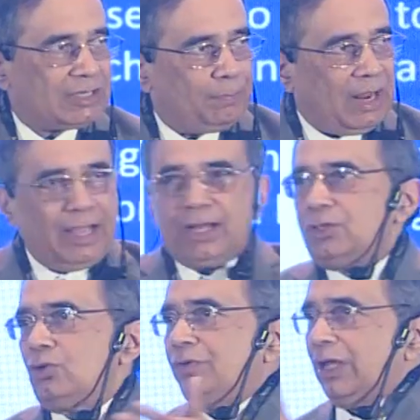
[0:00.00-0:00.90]

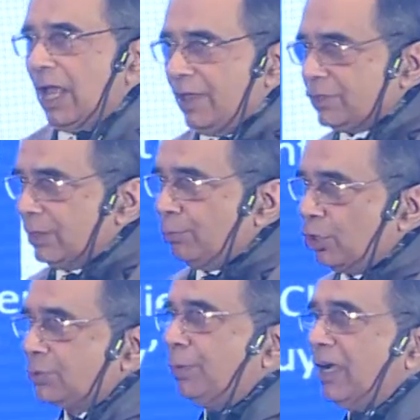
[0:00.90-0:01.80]
suppliers. So we have some
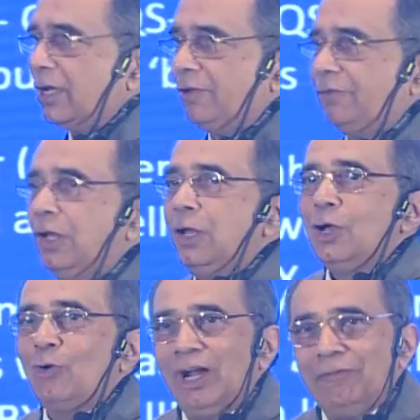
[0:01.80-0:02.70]
prospective
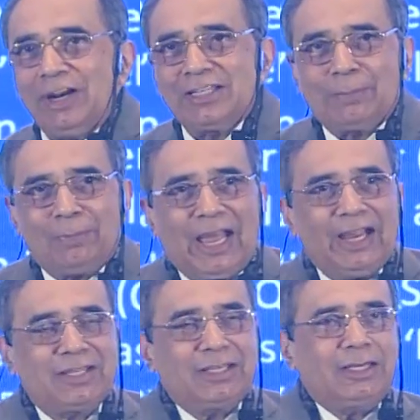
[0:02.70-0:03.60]
qualified
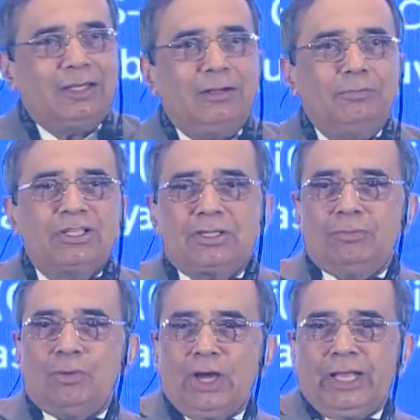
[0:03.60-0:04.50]
suppliers here.
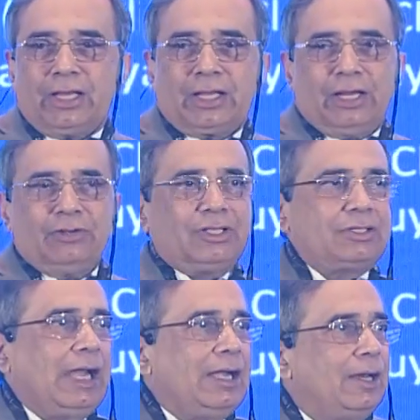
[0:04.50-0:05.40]
Mr. Malik, can you just
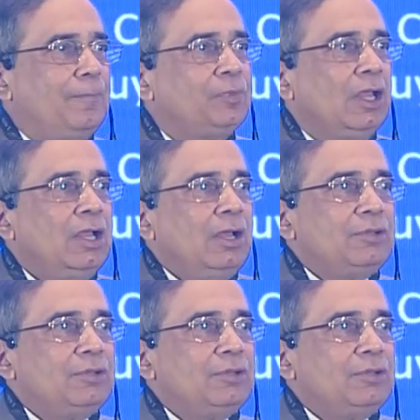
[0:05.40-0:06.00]
stand up?